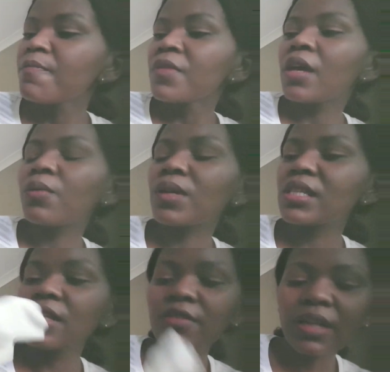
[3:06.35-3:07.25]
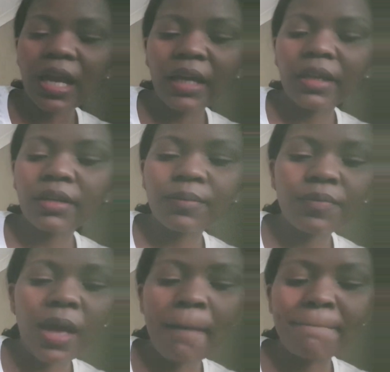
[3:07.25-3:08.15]
It wasn't even like
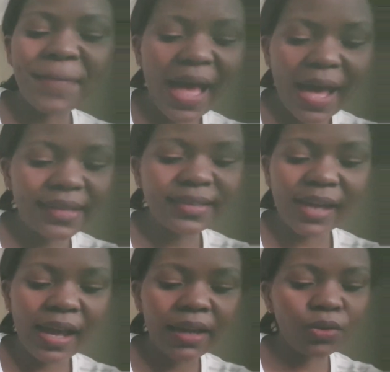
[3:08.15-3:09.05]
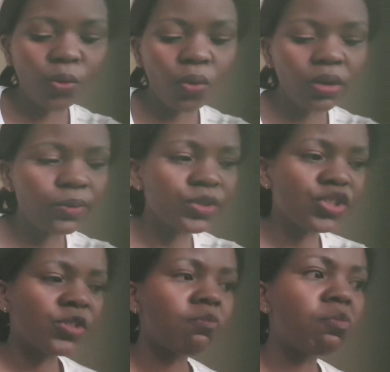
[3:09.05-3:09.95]
a bad day at all. It
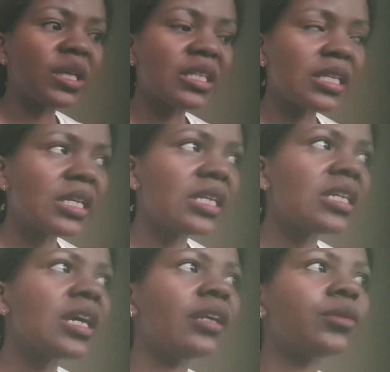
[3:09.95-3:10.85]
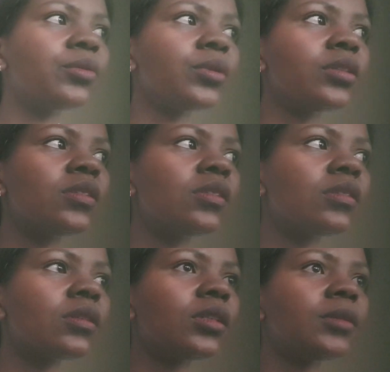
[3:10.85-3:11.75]
was just busy and it
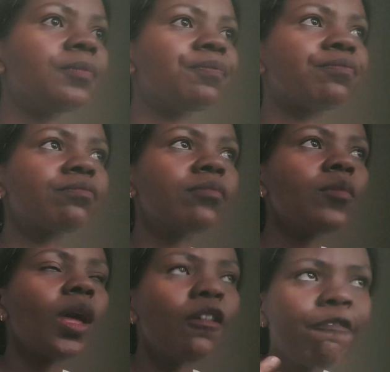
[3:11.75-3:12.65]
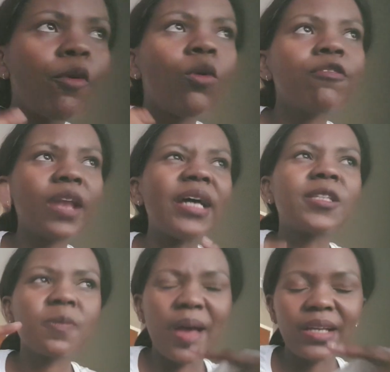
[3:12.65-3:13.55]
was four
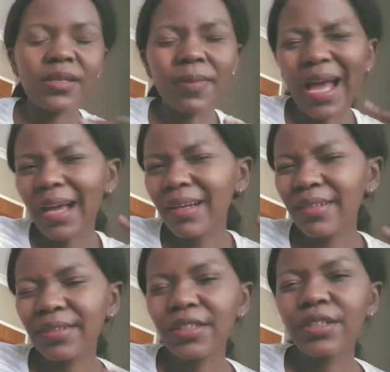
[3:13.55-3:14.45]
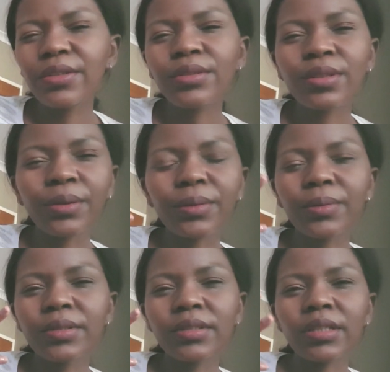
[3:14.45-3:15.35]
flights back to back, you know, so it
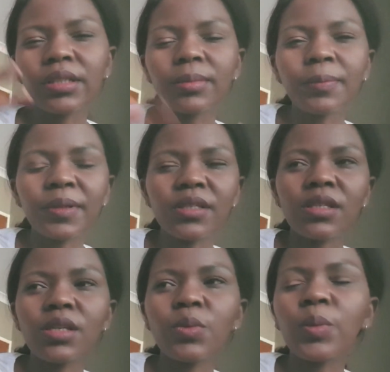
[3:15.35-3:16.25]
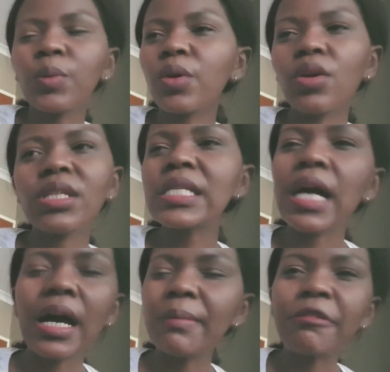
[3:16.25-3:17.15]
was a little bit busy. We were on
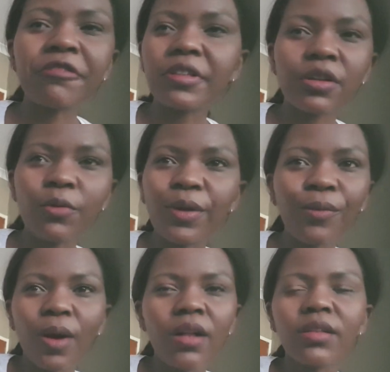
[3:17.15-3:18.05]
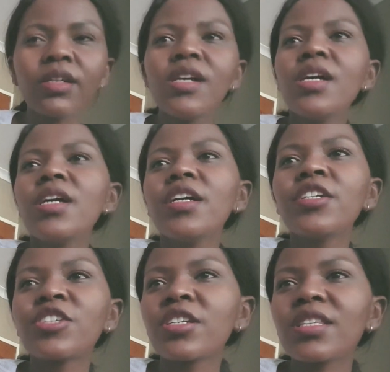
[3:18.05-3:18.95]
time, everything went well.
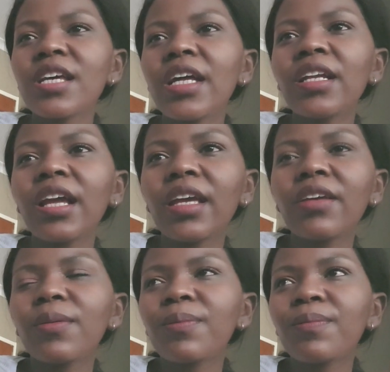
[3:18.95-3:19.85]
It's just that, like,